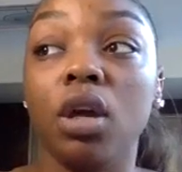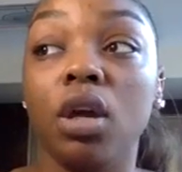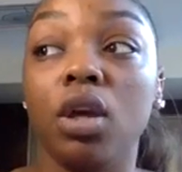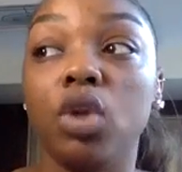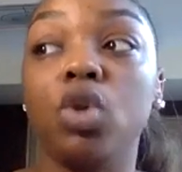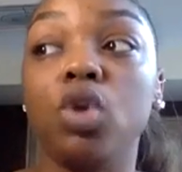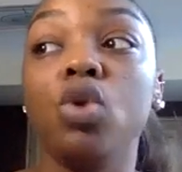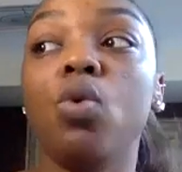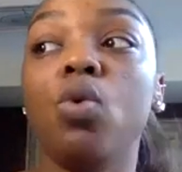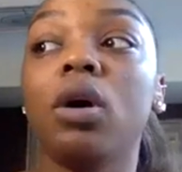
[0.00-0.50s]

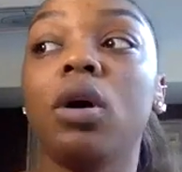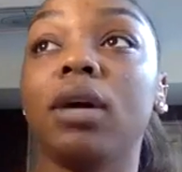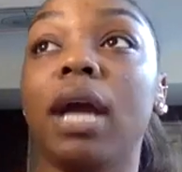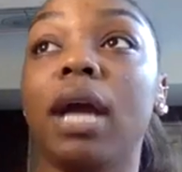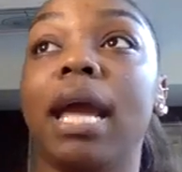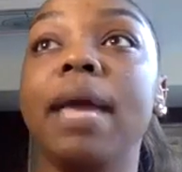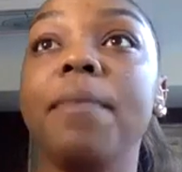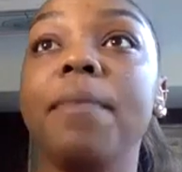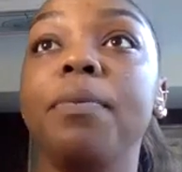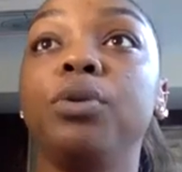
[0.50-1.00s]
you are
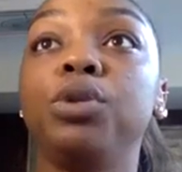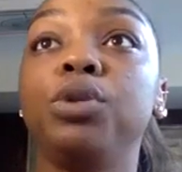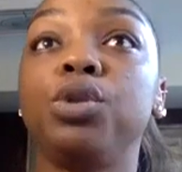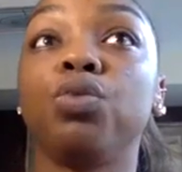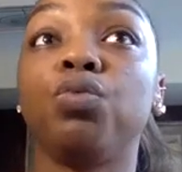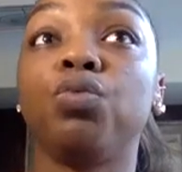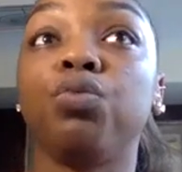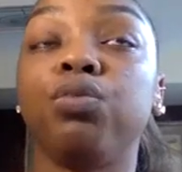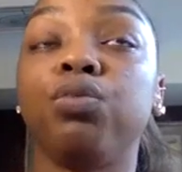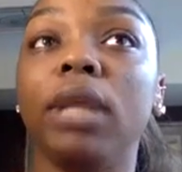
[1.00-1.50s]
able
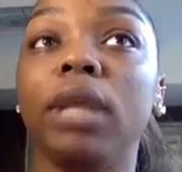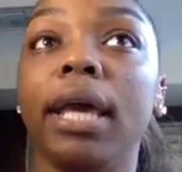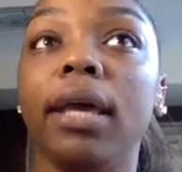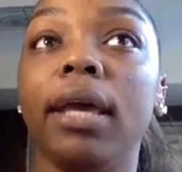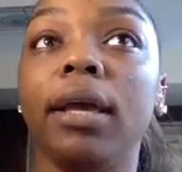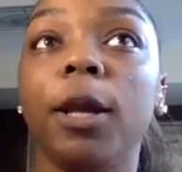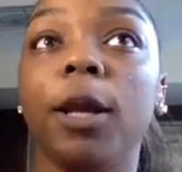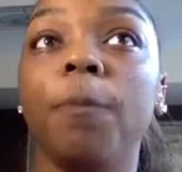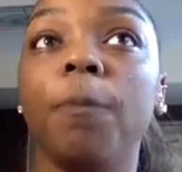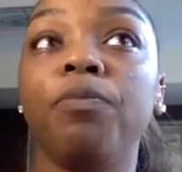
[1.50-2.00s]
to
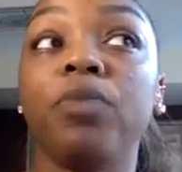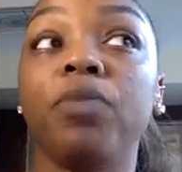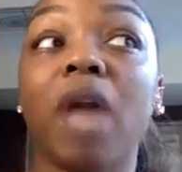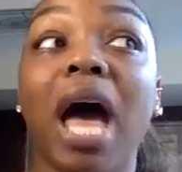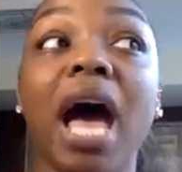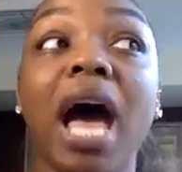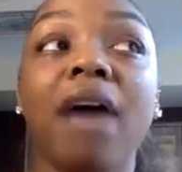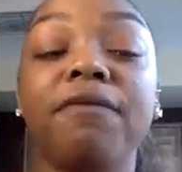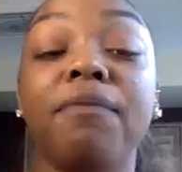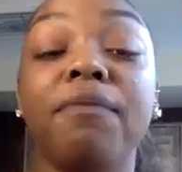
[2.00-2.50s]
like
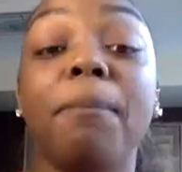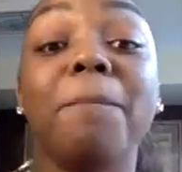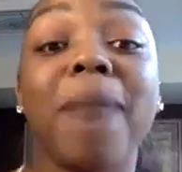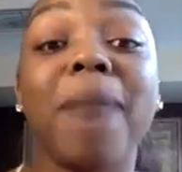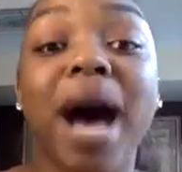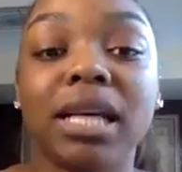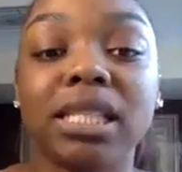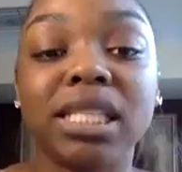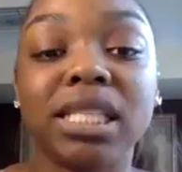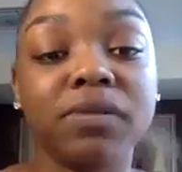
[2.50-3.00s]
have
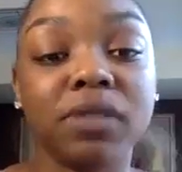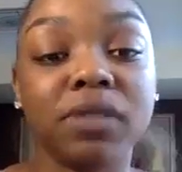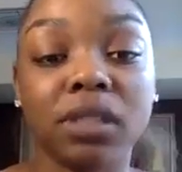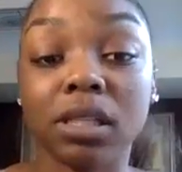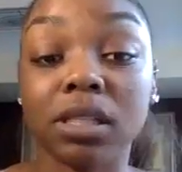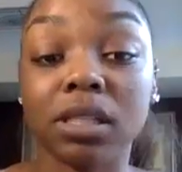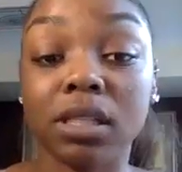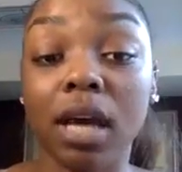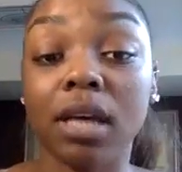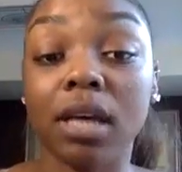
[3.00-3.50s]
massive
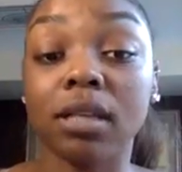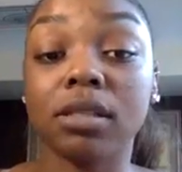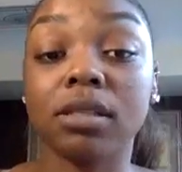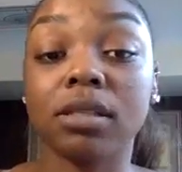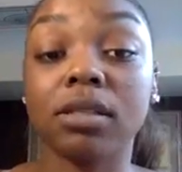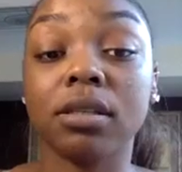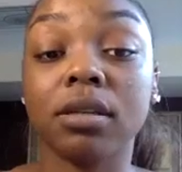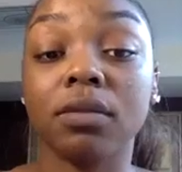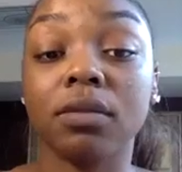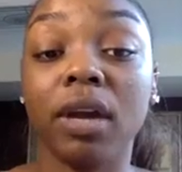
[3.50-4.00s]

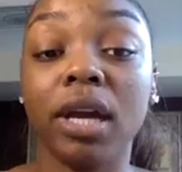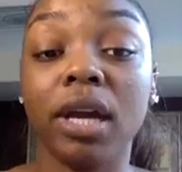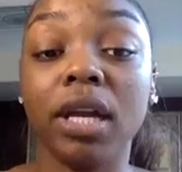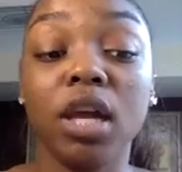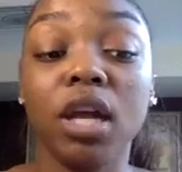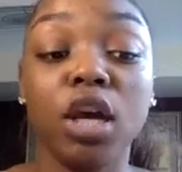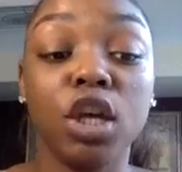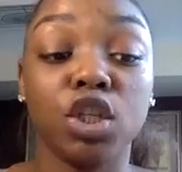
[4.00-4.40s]
success, right?